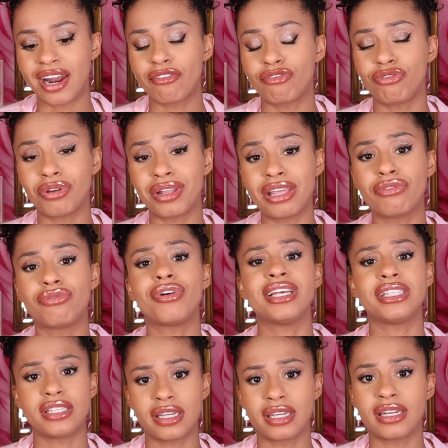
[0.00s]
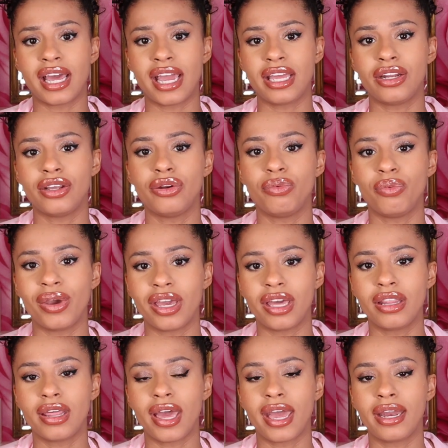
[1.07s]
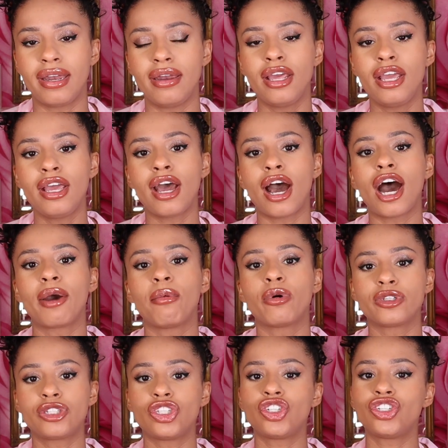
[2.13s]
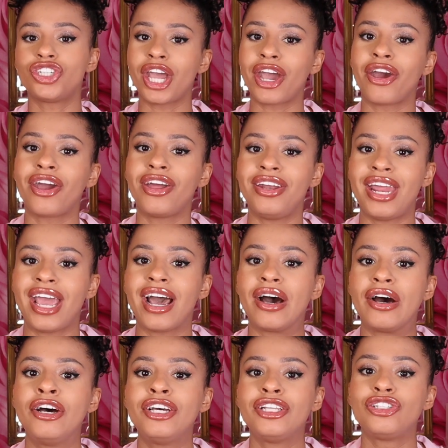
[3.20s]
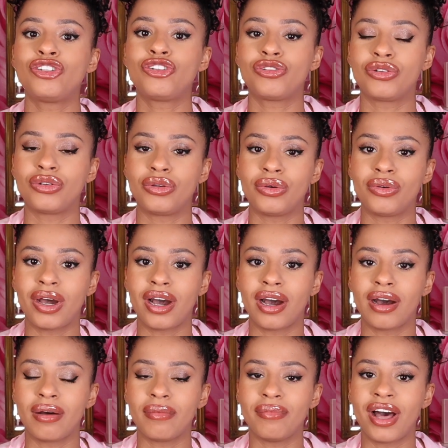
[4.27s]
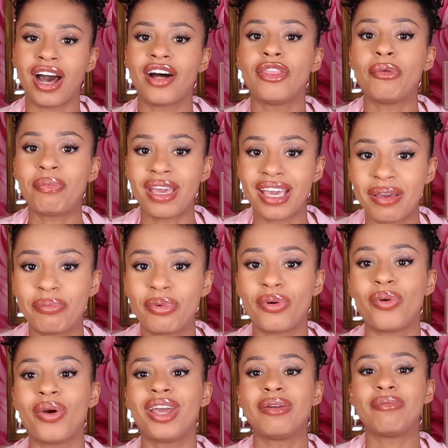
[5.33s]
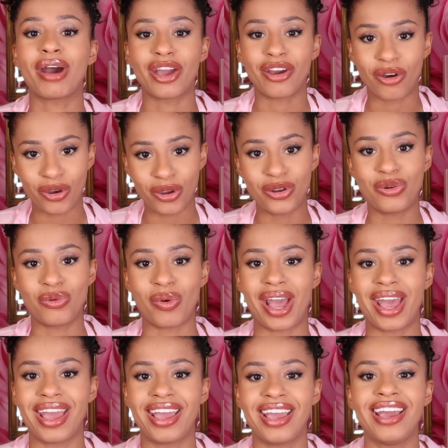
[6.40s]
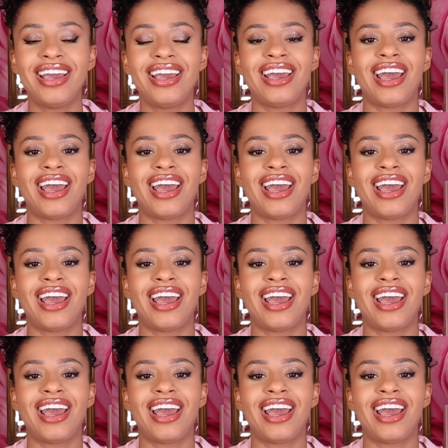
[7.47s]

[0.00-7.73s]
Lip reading: I've really resonated with, and I want to share it now to other people in my own way,